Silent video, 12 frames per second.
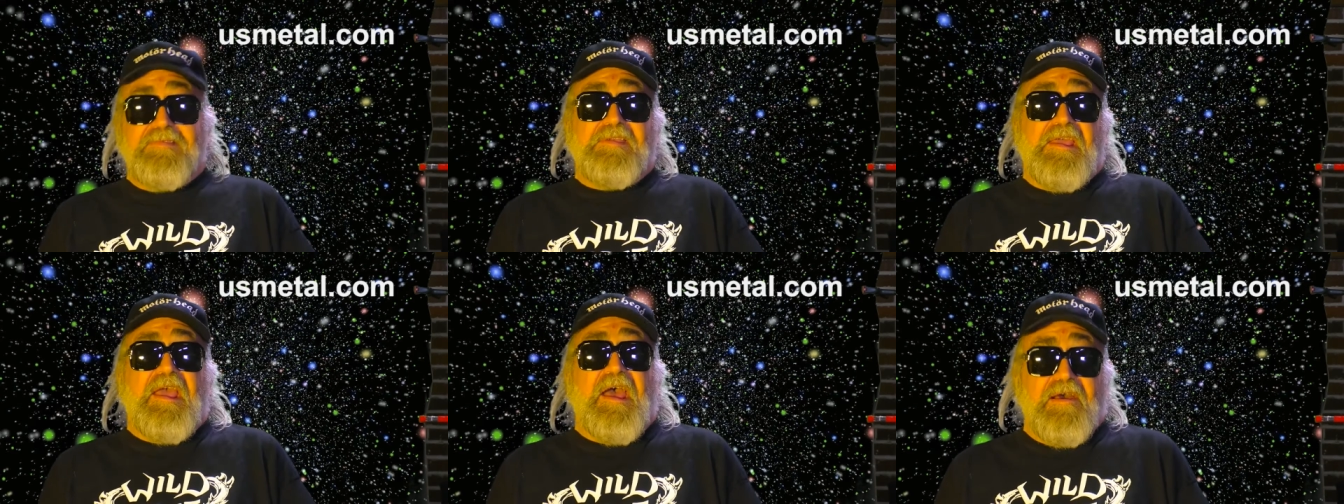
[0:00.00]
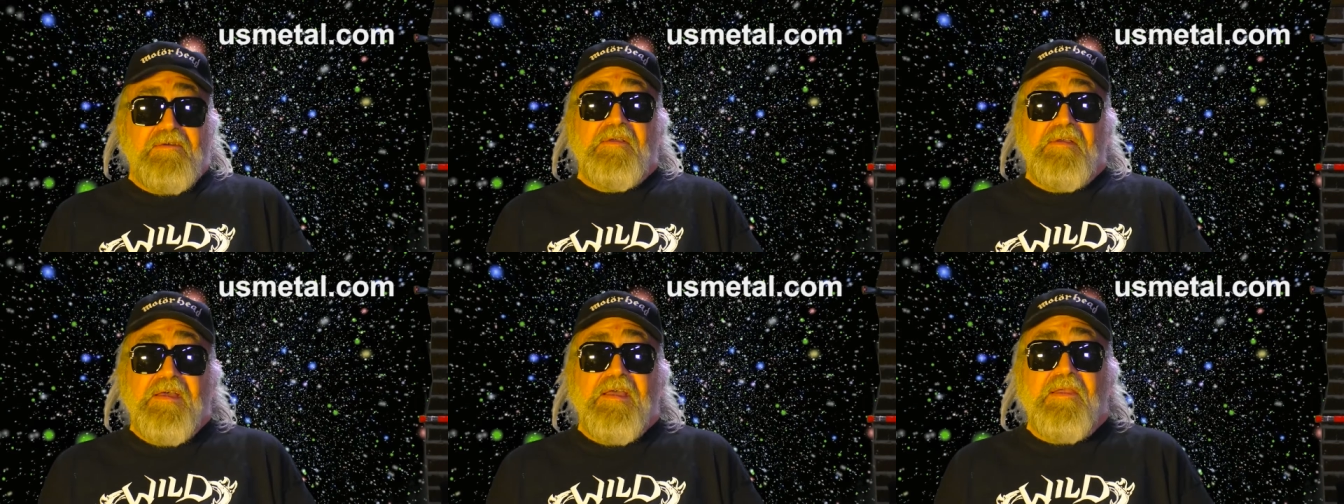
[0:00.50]
Yeah,
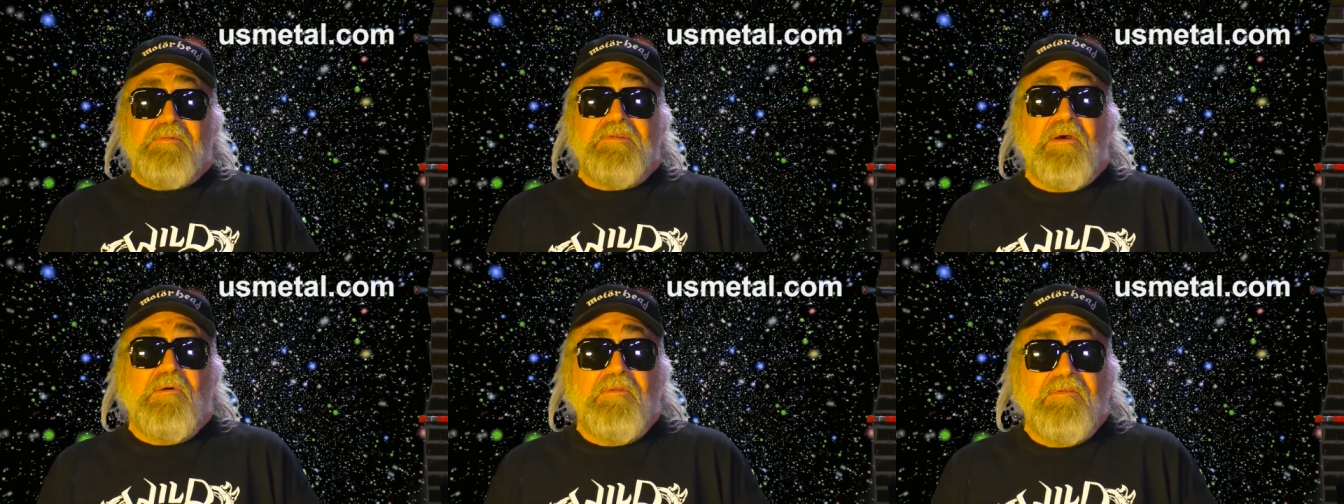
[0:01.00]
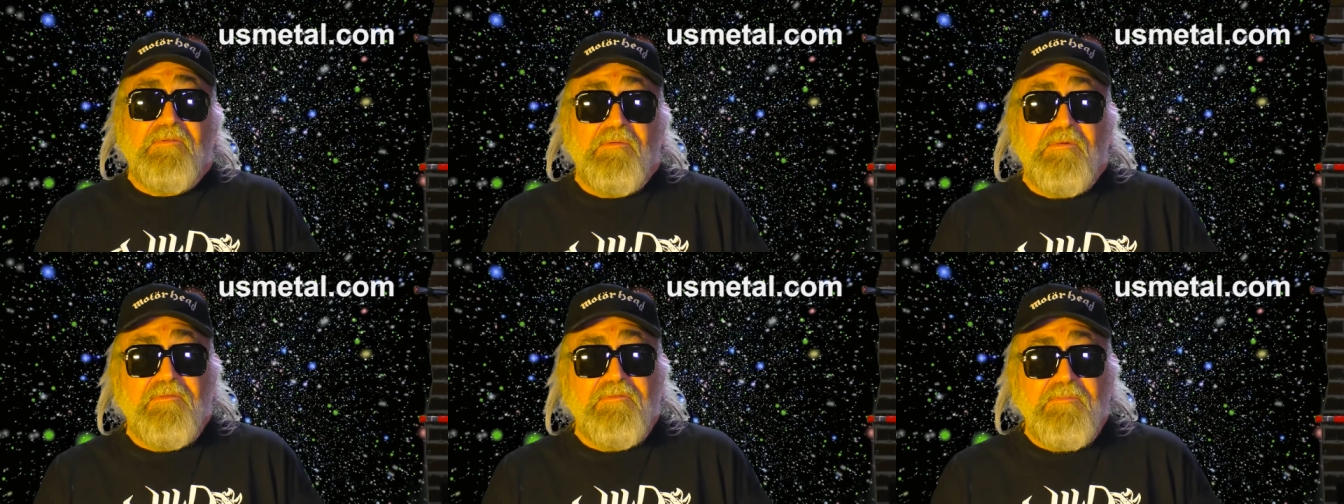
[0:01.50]
it was a whole different
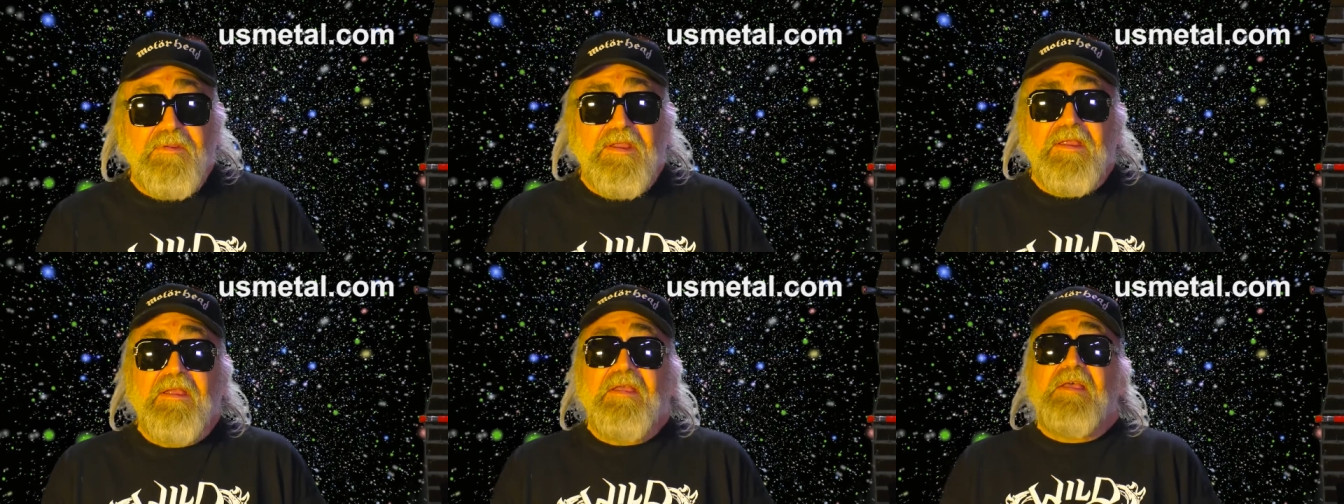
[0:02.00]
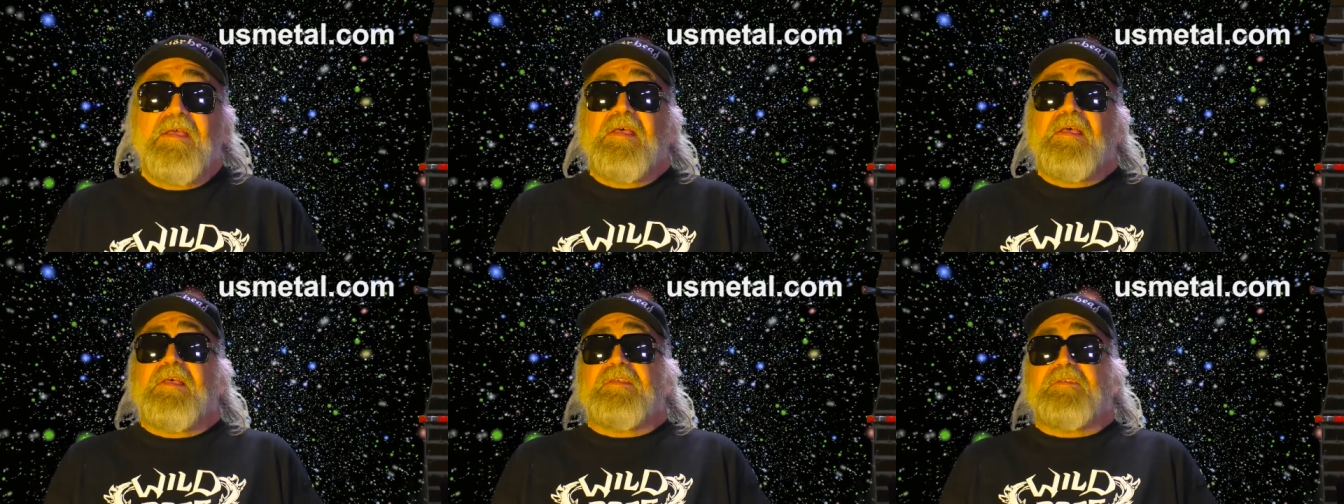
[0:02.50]
world for me.
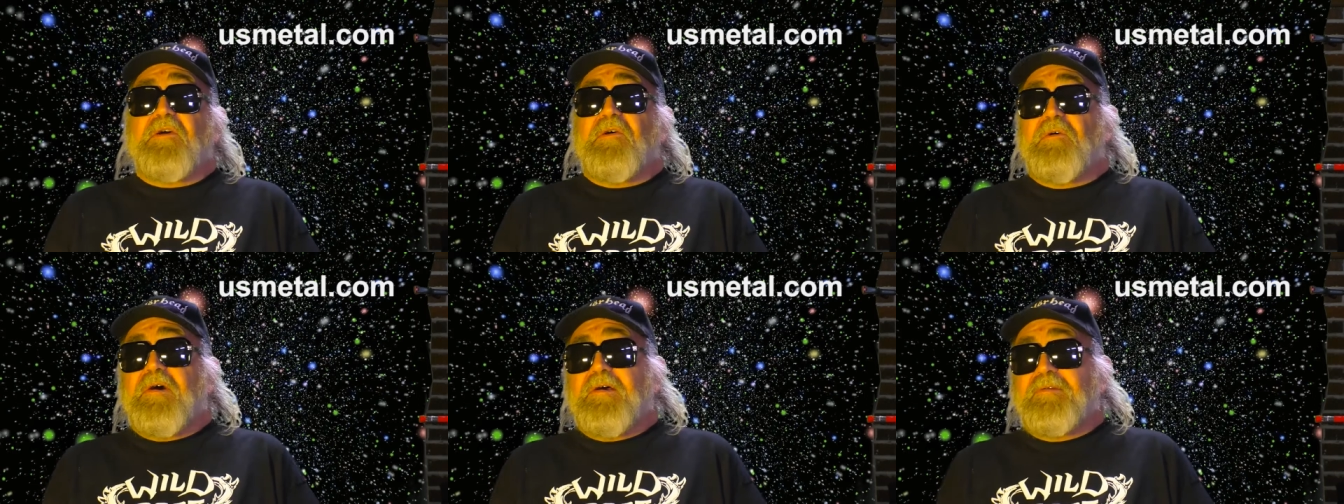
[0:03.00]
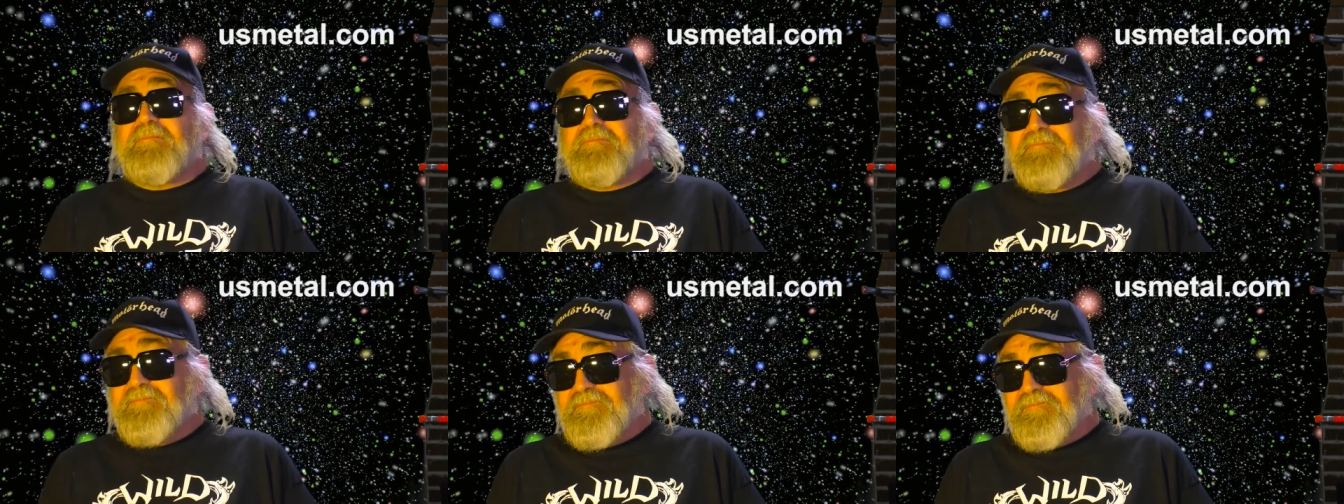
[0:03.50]
So
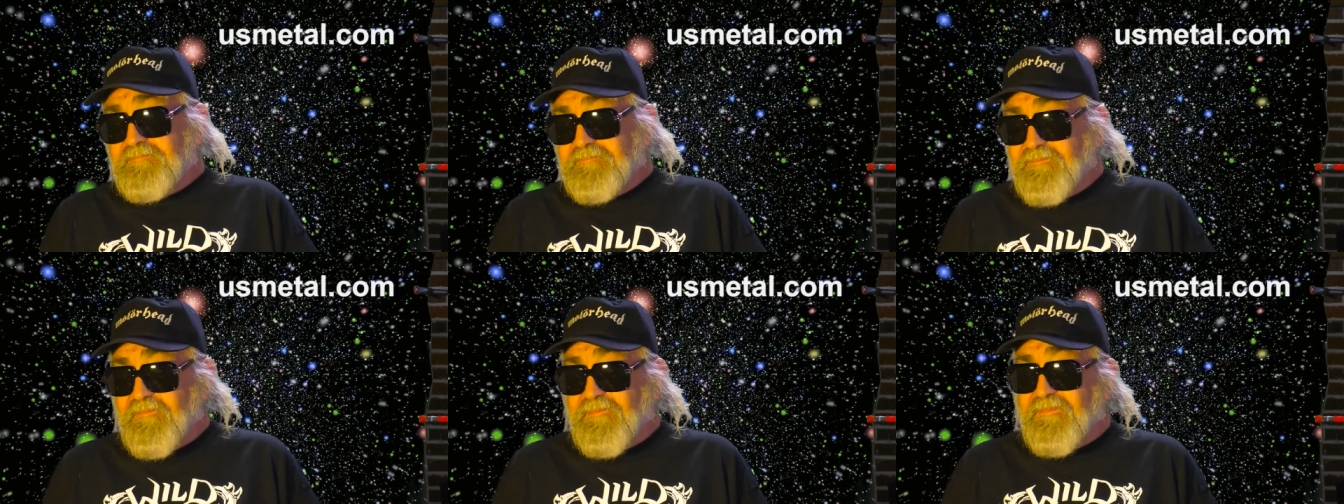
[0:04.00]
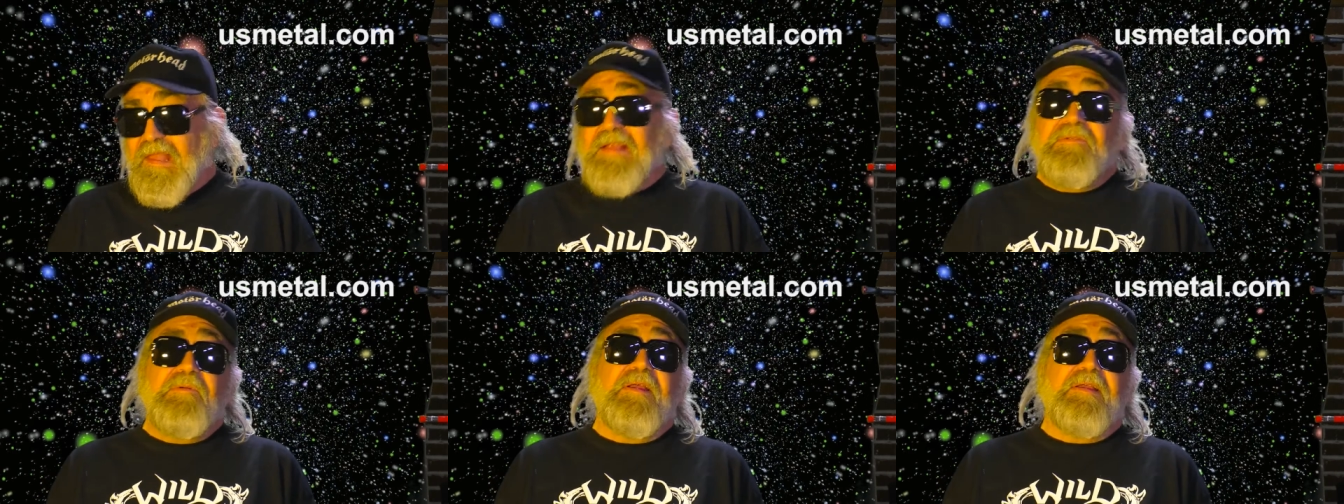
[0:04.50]

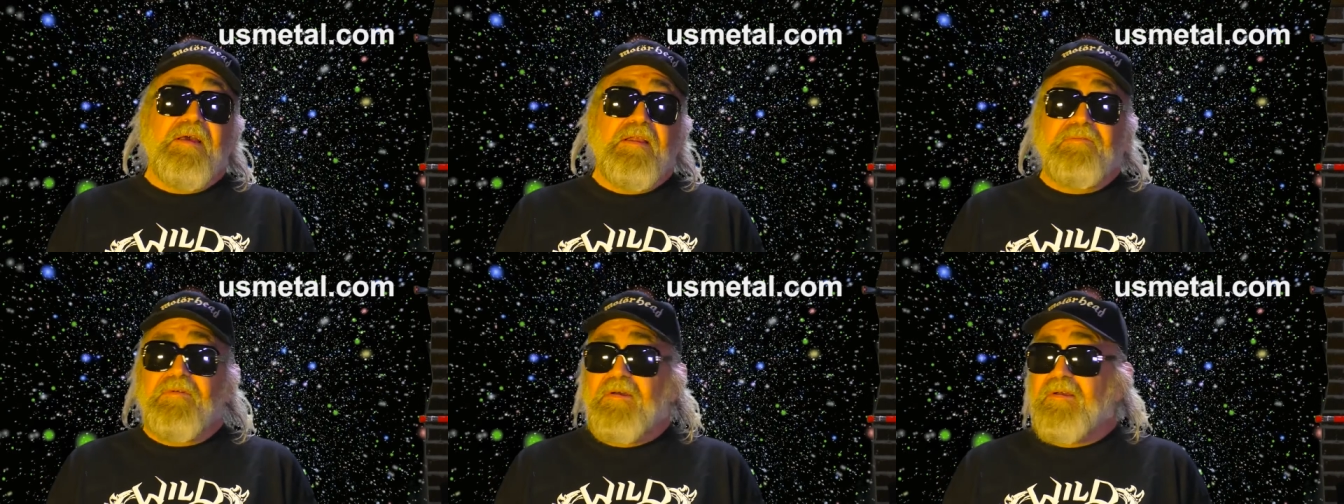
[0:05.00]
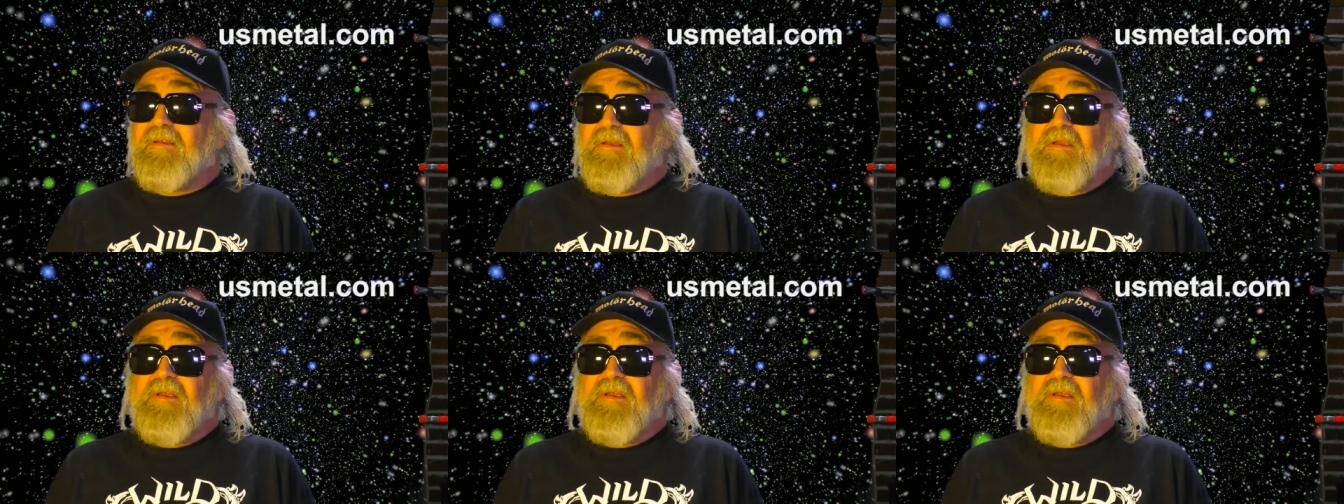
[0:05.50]
that's where I kind of